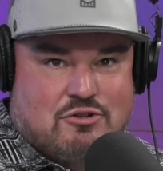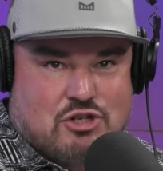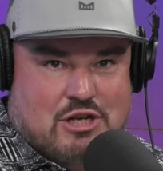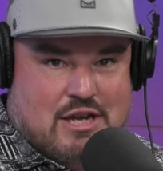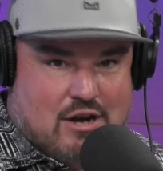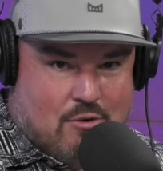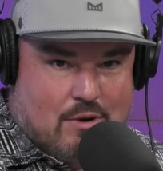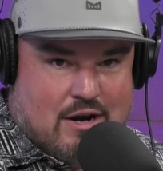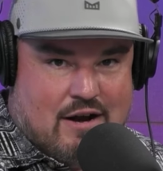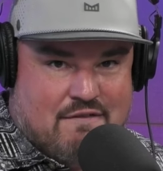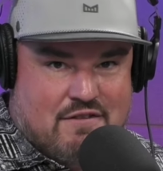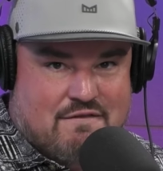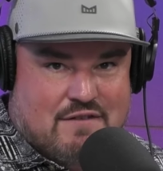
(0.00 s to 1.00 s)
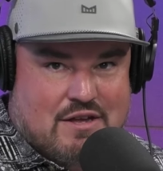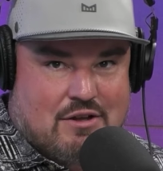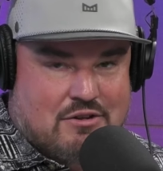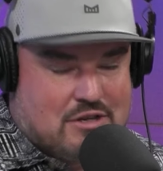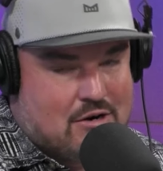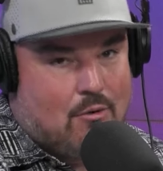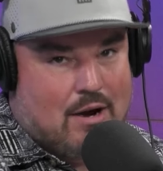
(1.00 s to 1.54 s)
Shakir went off the
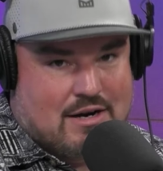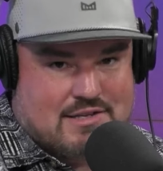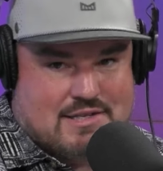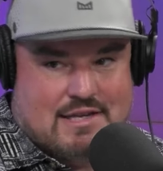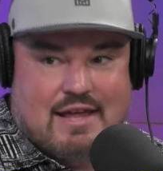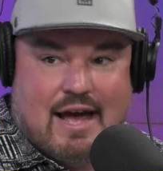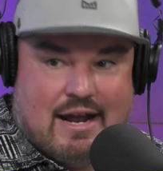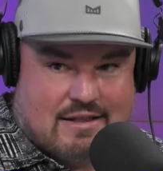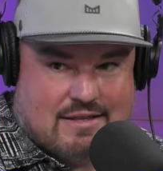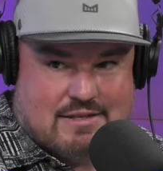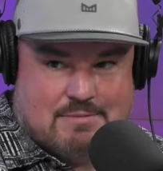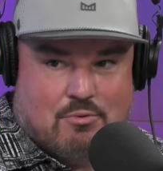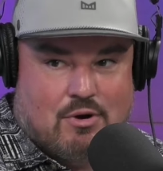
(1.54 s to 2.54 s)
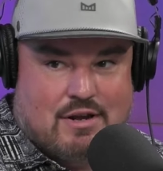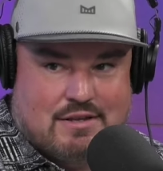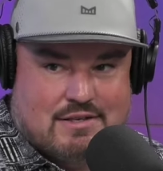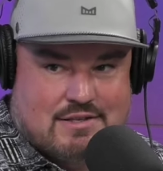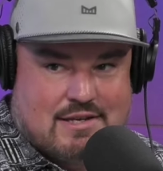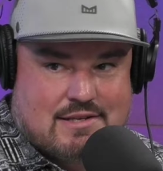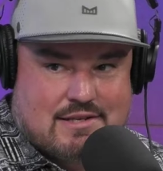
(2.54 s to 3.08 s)
field. You don't want to see that at this point in the
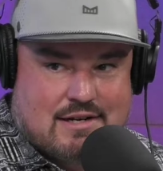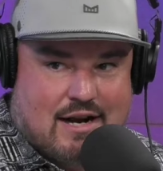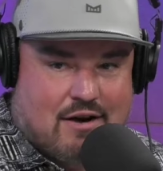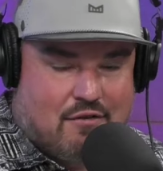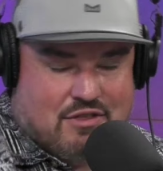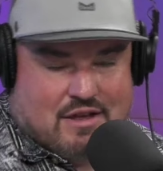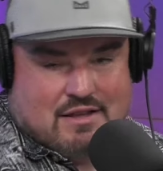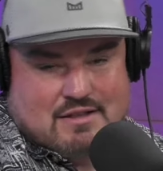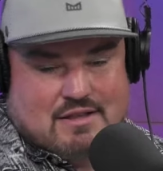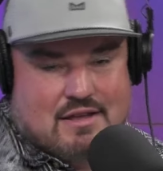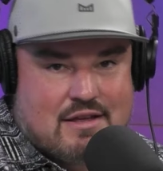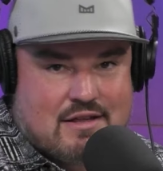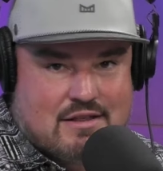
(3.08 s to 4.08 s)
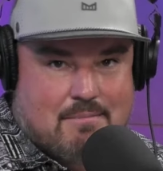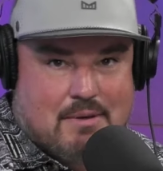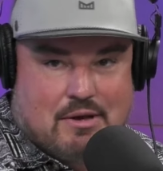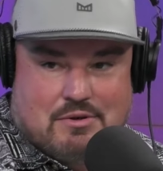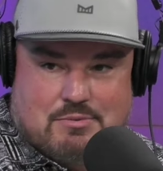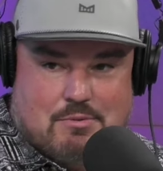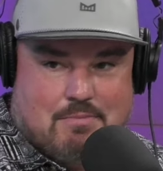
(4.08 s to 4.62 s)
season. I don't think the
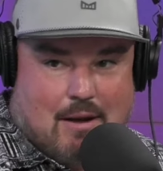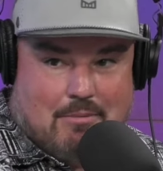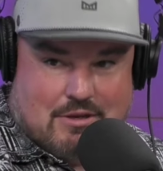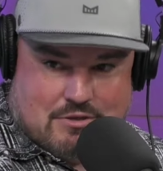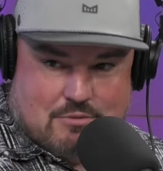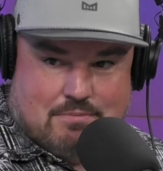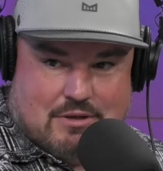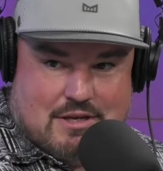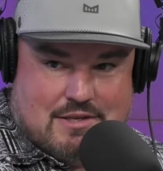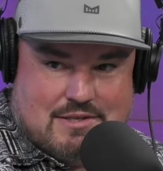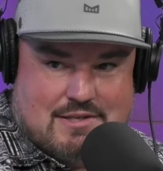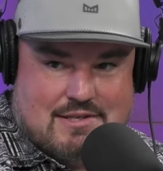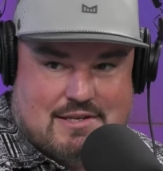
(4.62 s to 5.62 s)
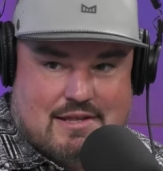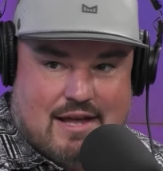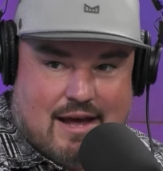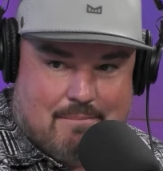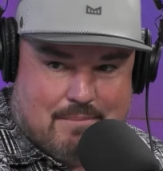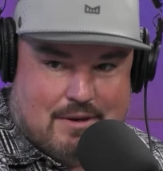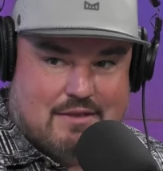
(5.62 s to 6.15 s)
Bills were probably too pleased to see
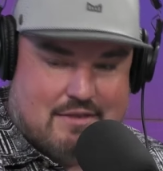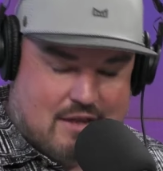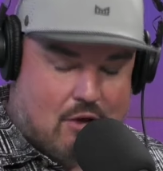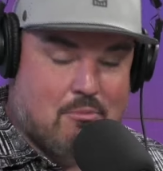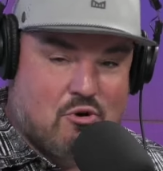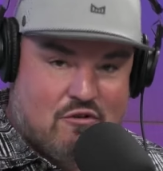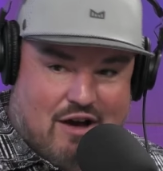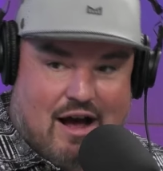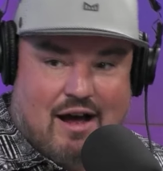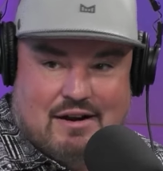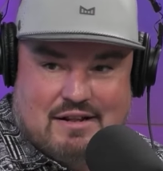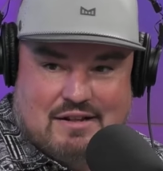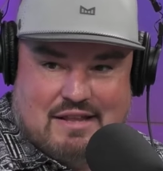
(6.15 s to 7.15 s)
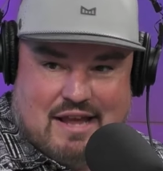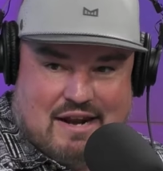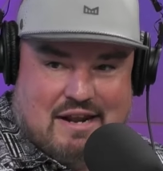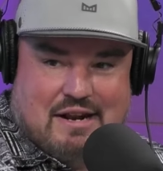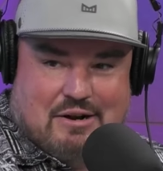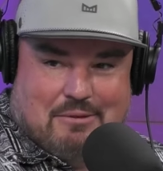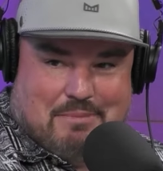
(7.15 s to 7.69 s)
that, but they'll move on, and
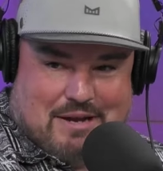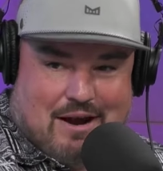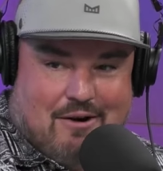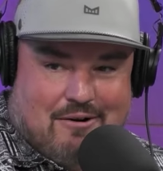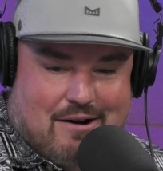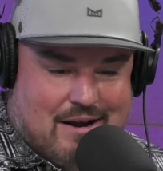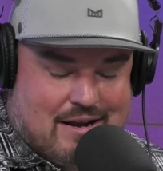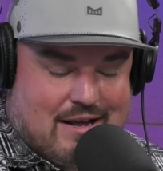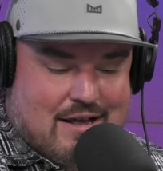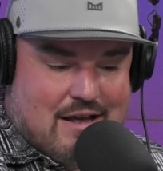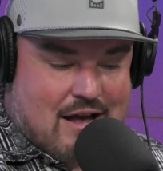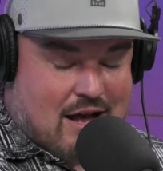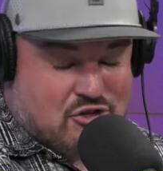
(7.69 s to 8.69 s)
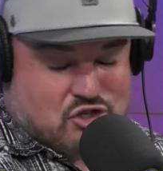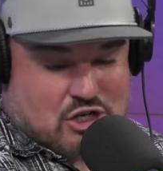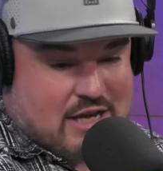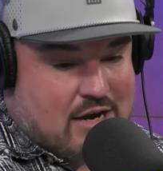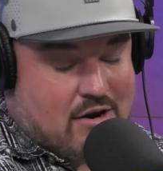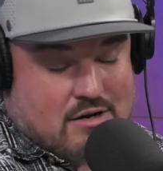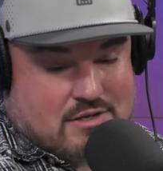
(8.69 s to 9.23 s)
it'll be all right.
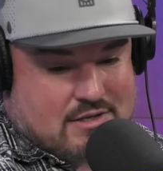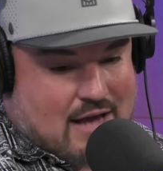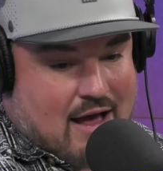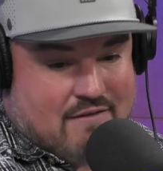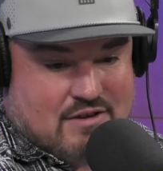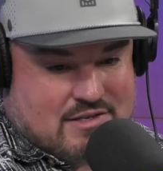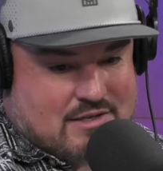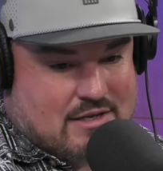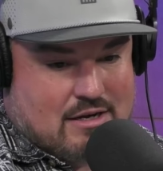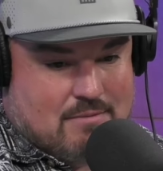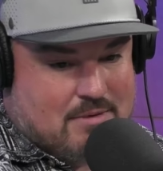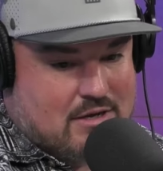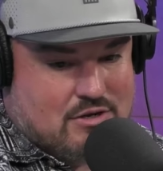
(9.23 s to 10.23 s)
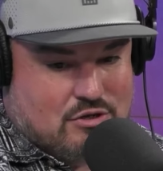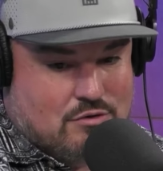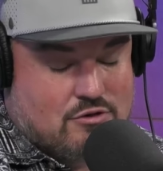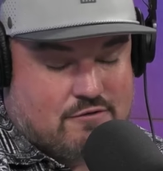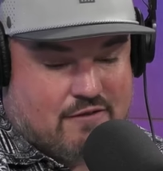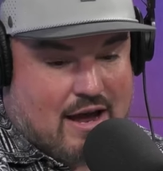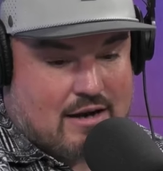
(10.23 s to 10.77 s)
Shakir is obviously going to be a
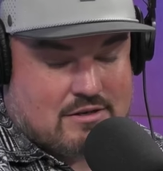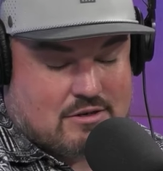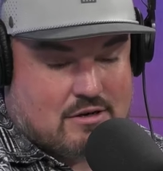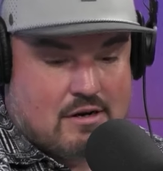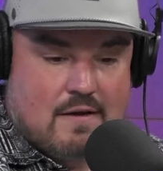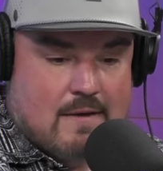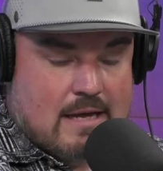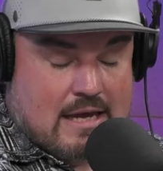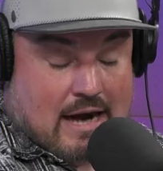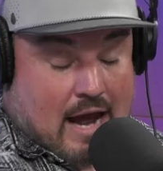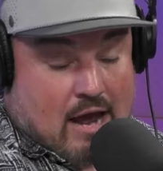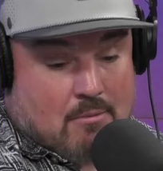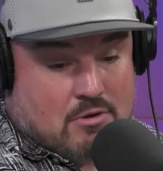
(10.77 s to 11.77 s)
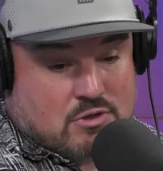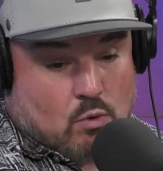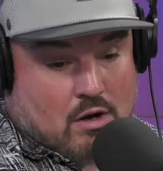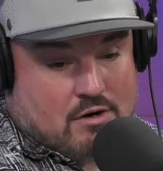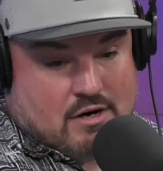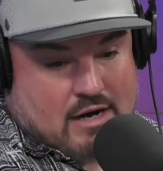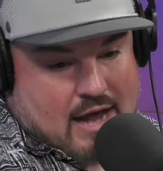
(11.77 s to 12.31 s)
huge factor, and I almost
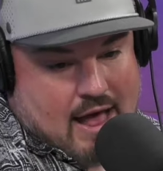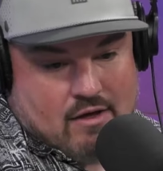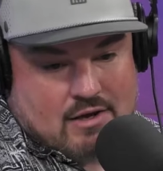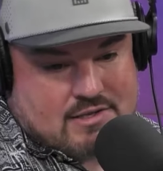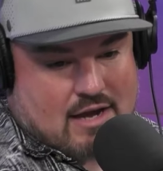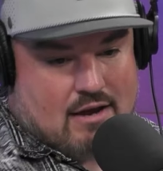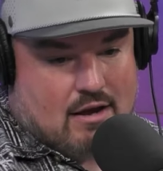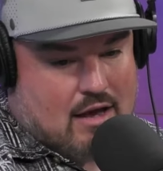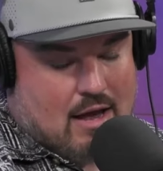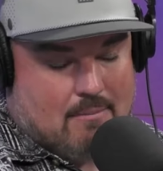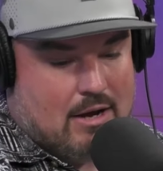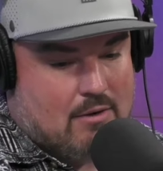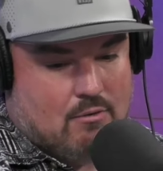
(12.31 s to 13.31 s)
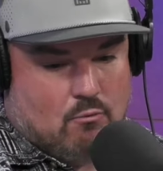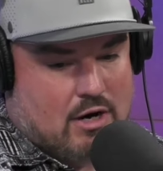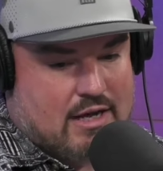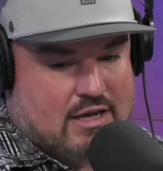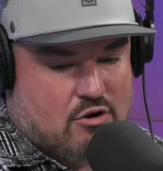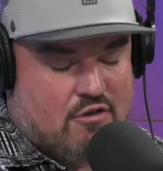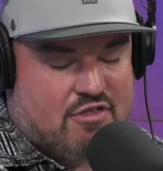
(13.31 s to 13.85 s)
wondered, and Alex, I might want to
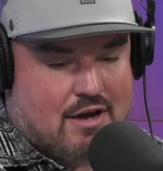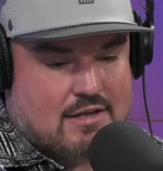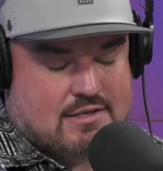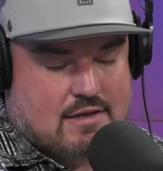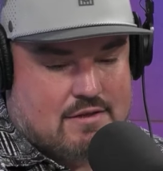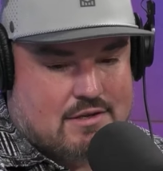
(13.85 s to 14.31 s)
get your thoughts on